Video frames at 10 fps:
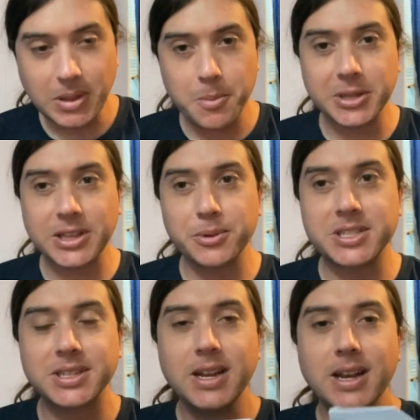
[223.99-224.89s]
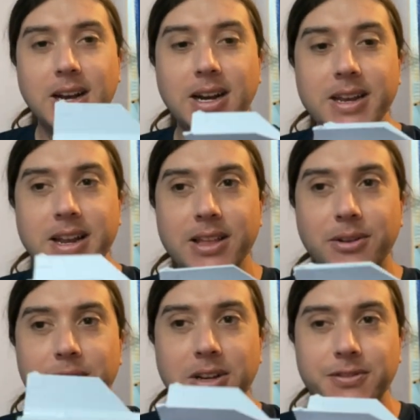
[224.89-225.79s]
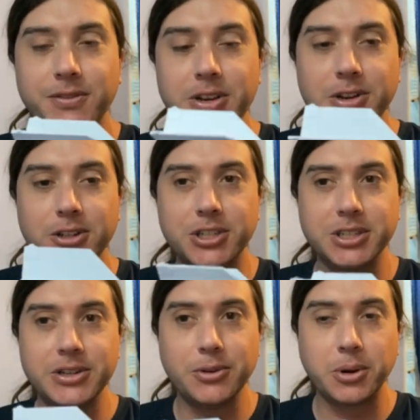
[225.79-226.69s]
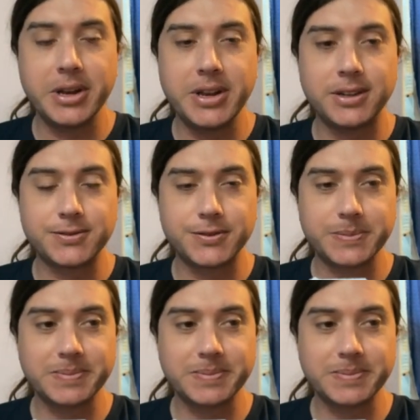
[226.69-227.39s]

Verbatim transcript: But there was uh, neither enough inertia nor enough